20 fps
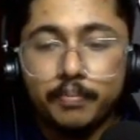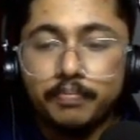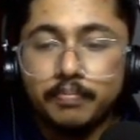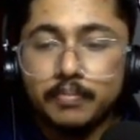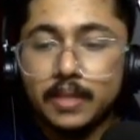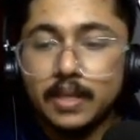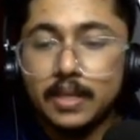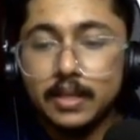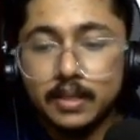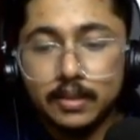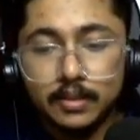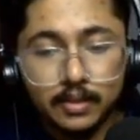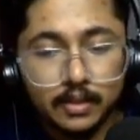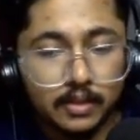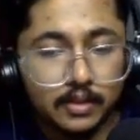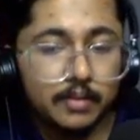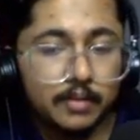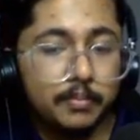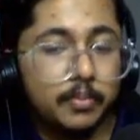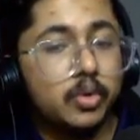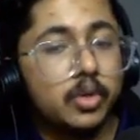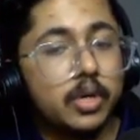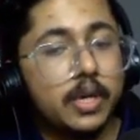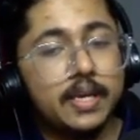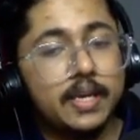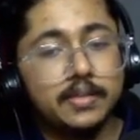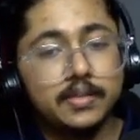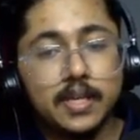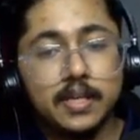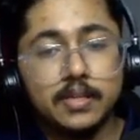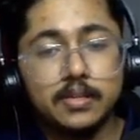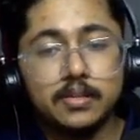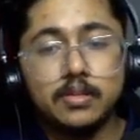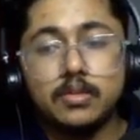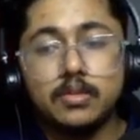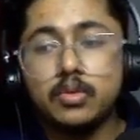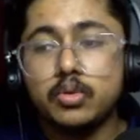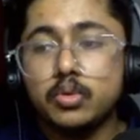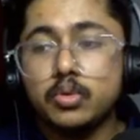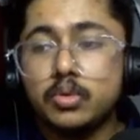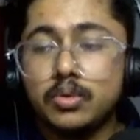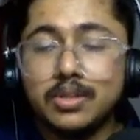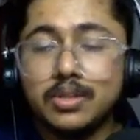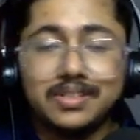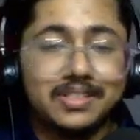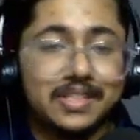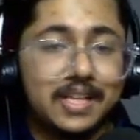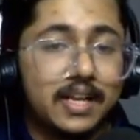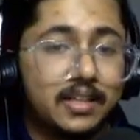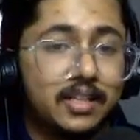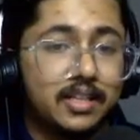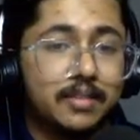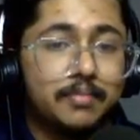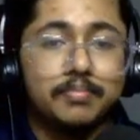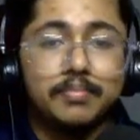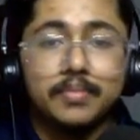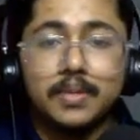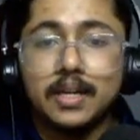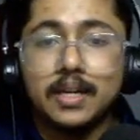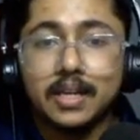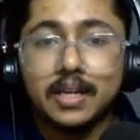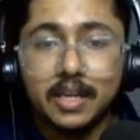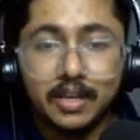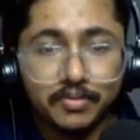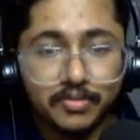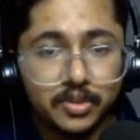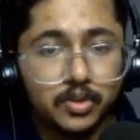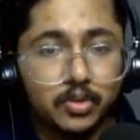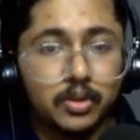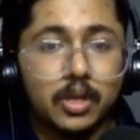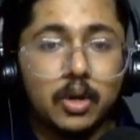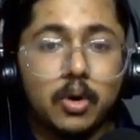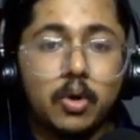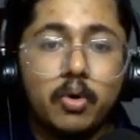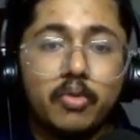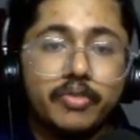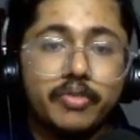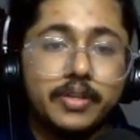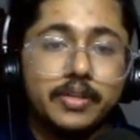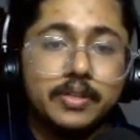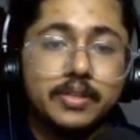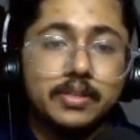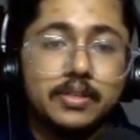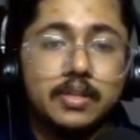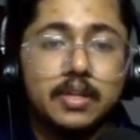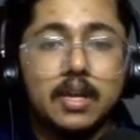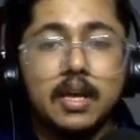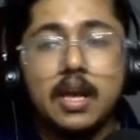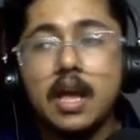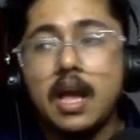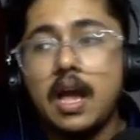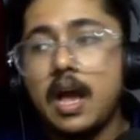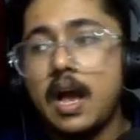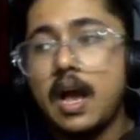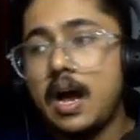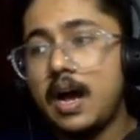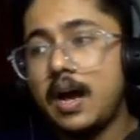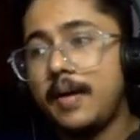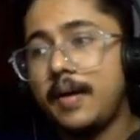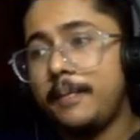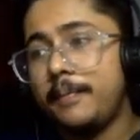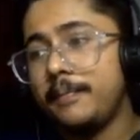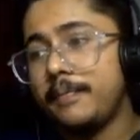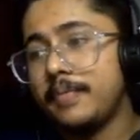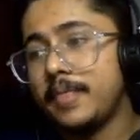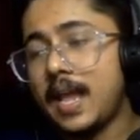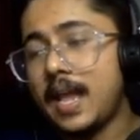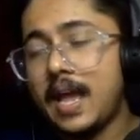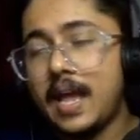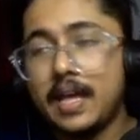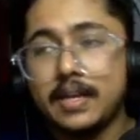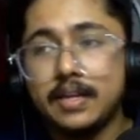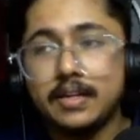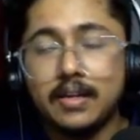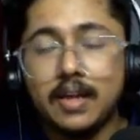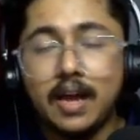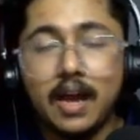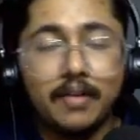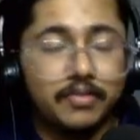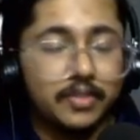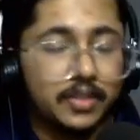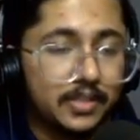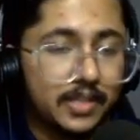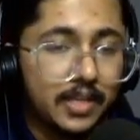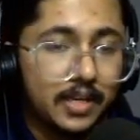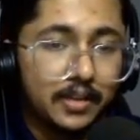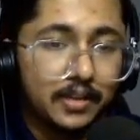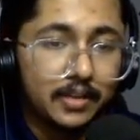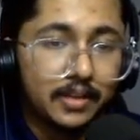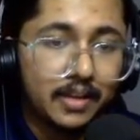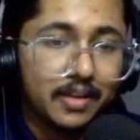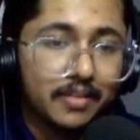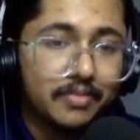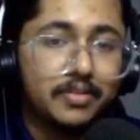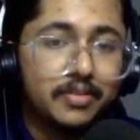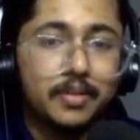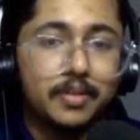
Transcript: in the book, he says to send them gifts to the office, and after sending the gift,